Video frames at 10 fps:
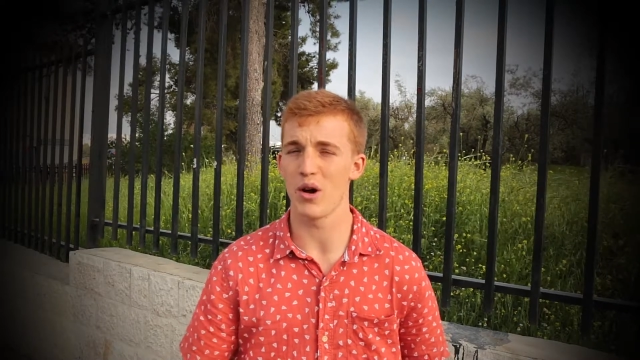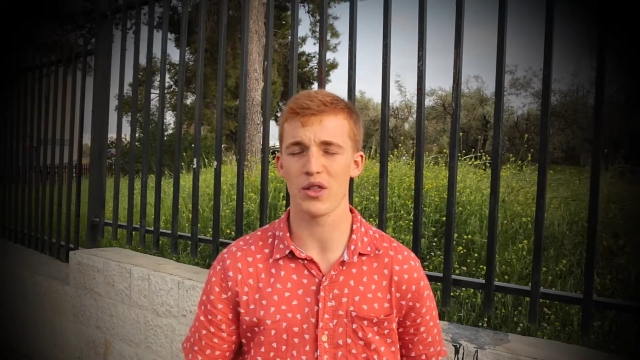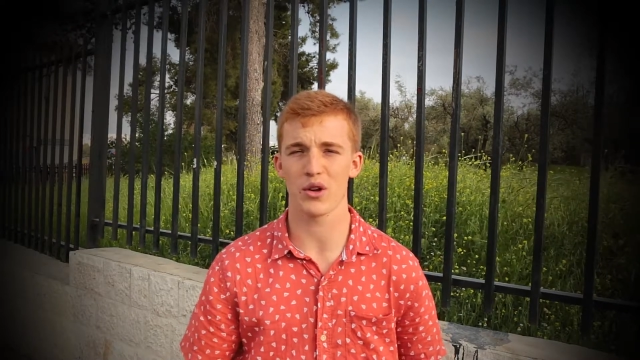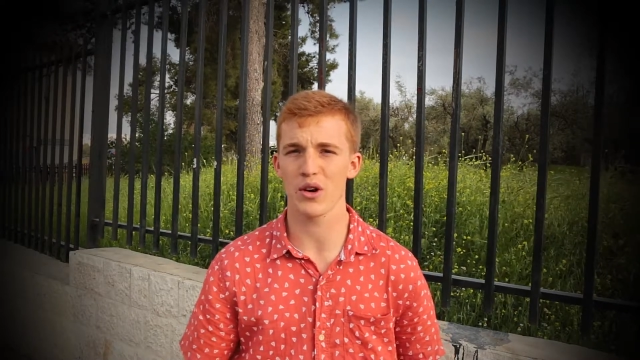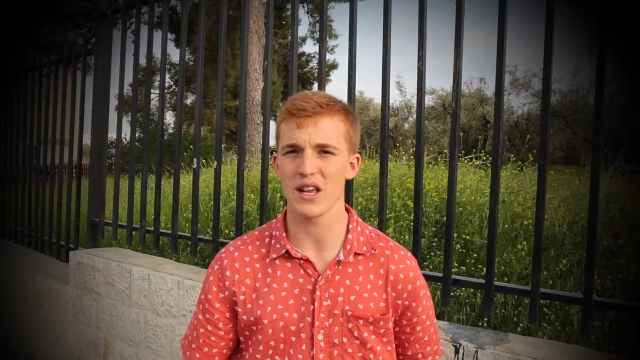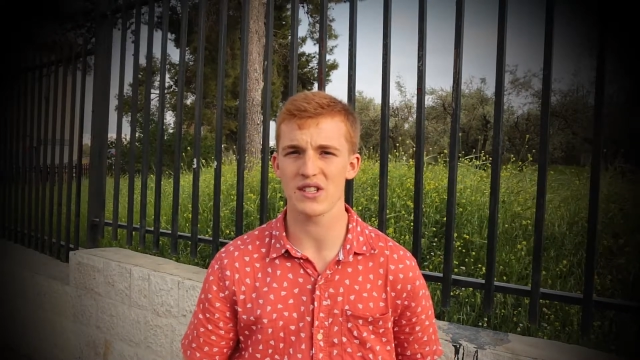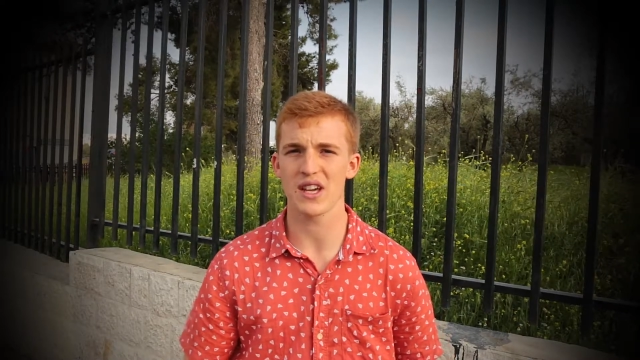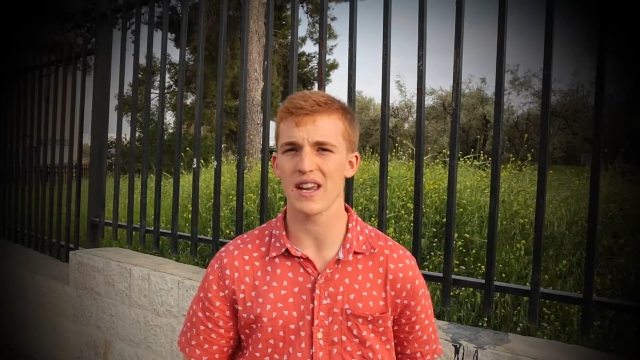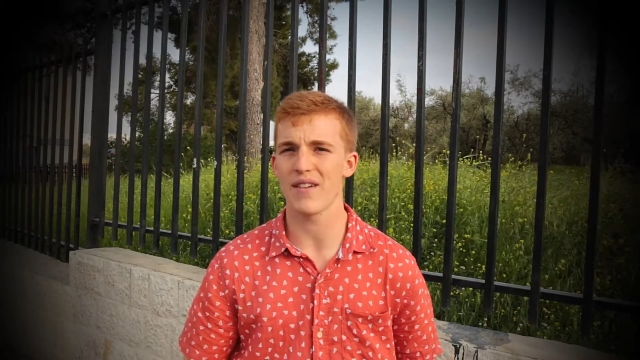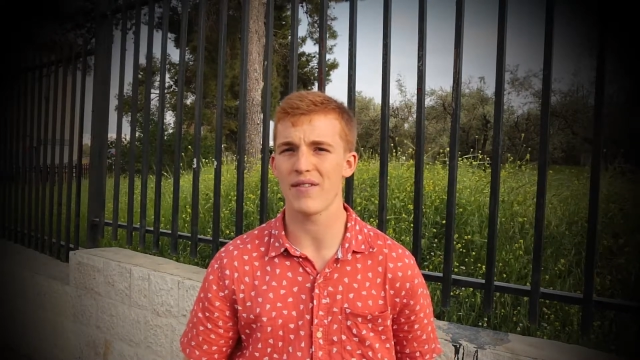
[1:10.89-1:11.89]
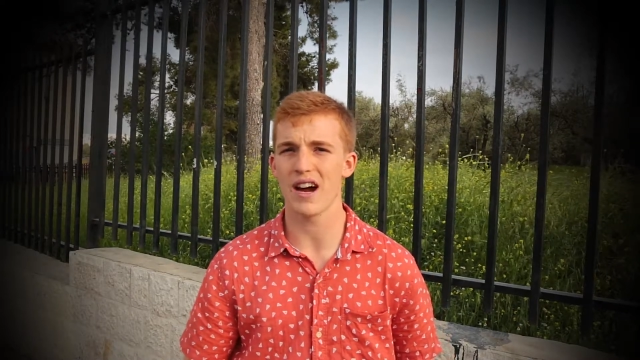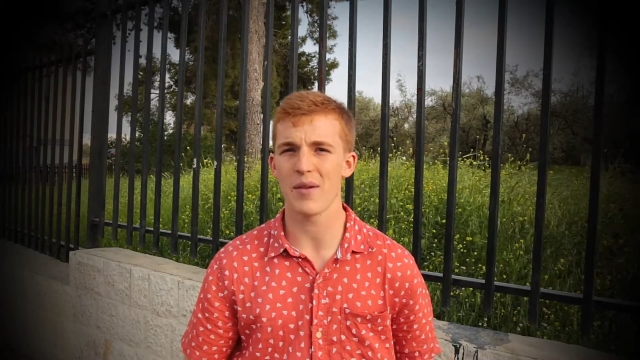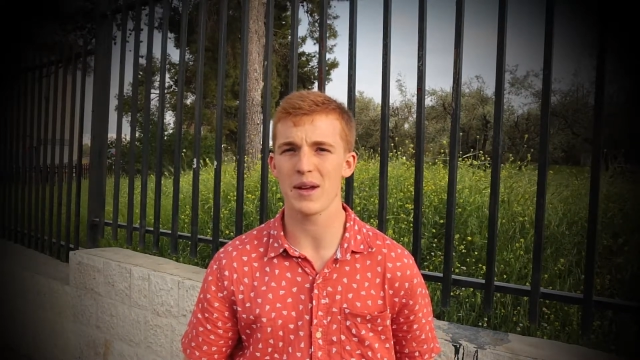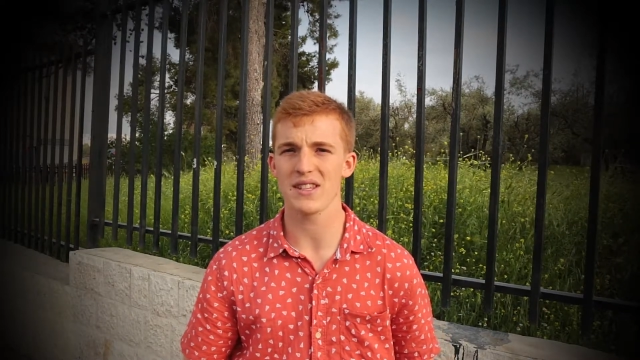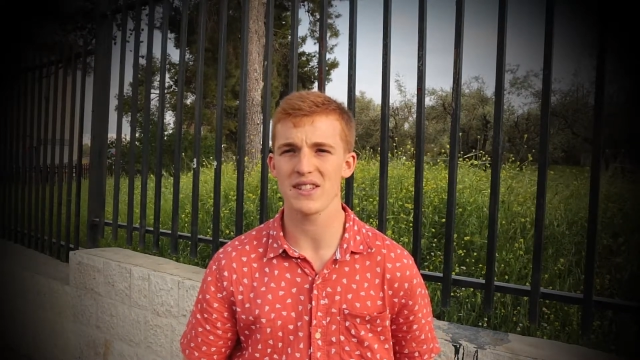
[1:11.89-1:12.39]
Both are great study
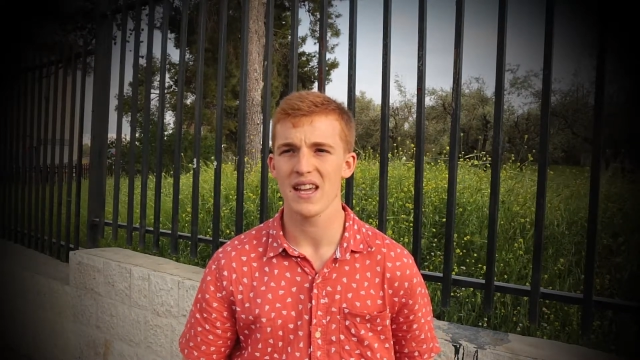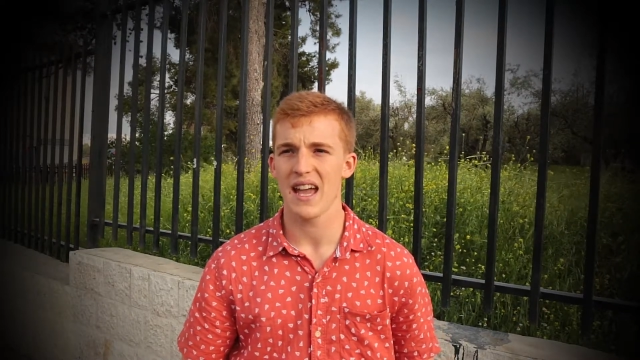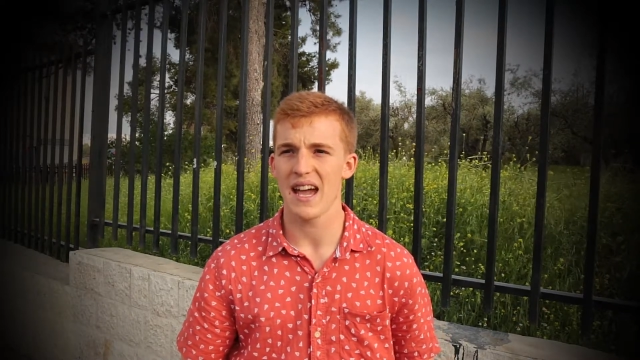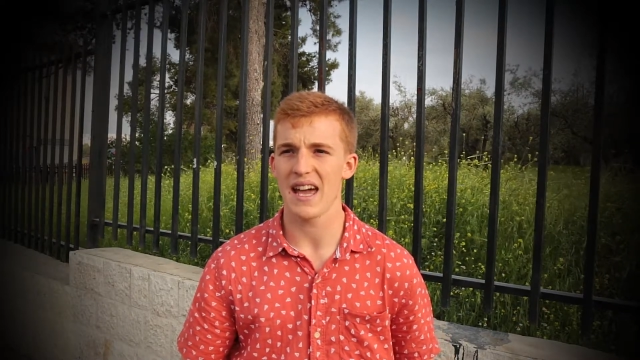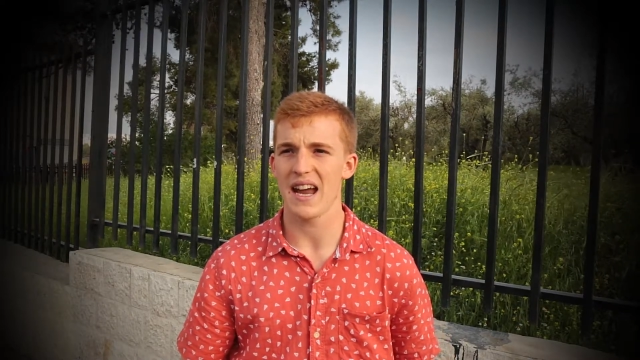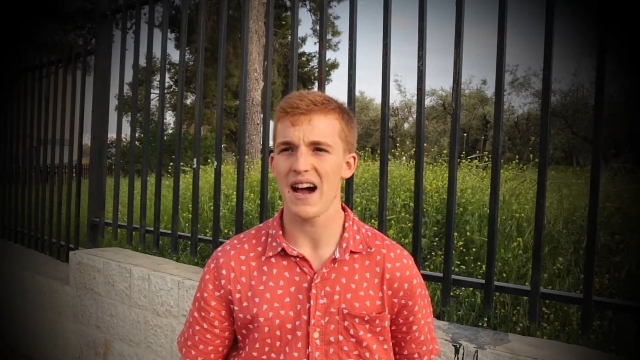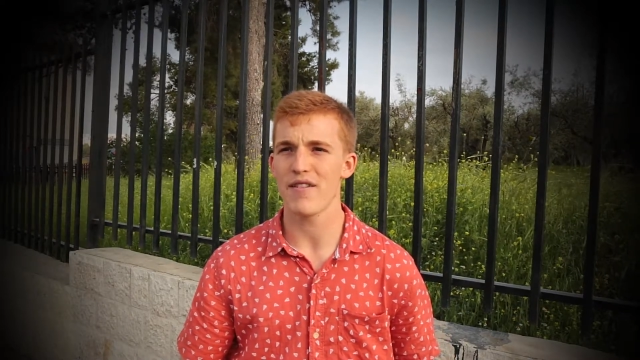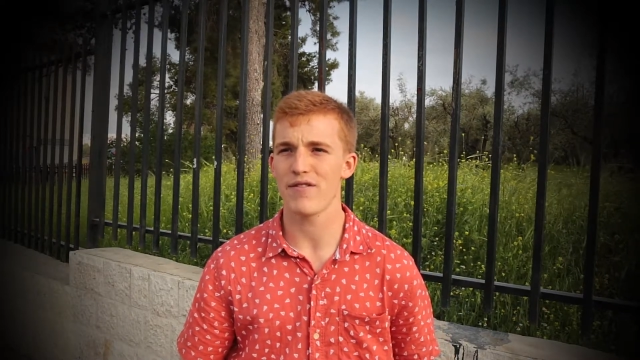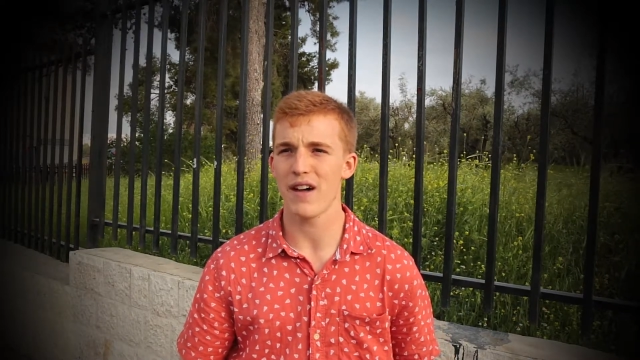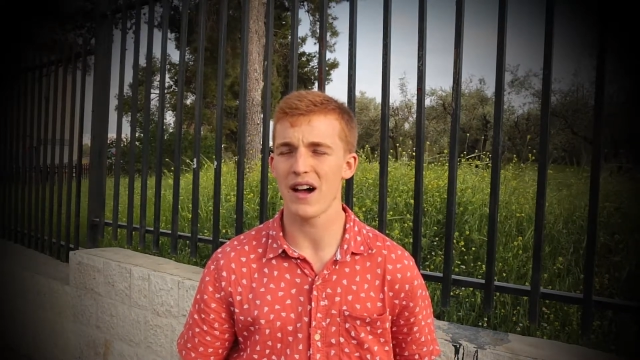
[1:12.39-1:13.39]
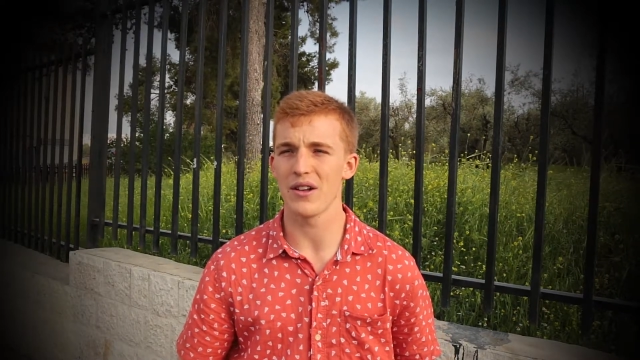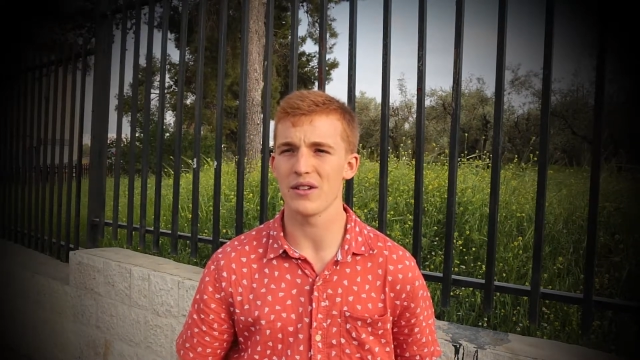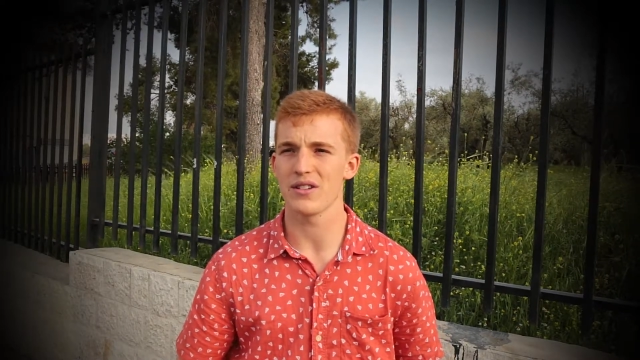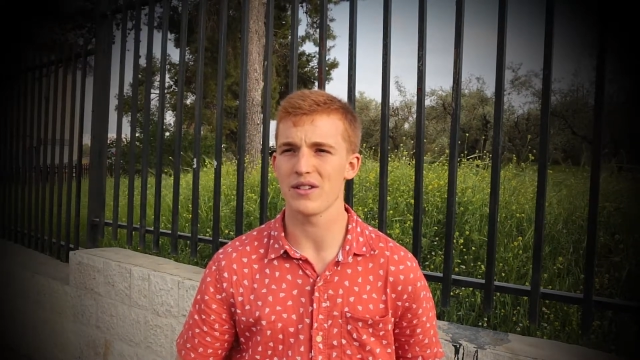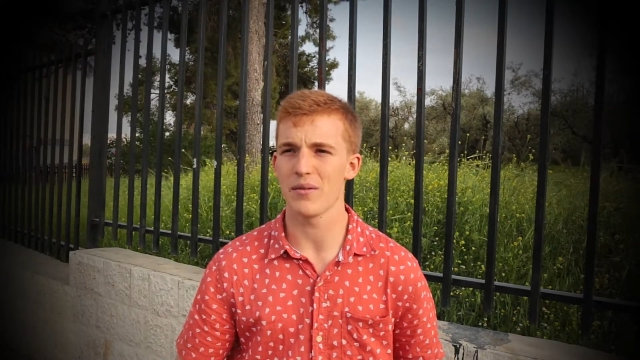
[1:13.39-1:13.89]
environments, and I've found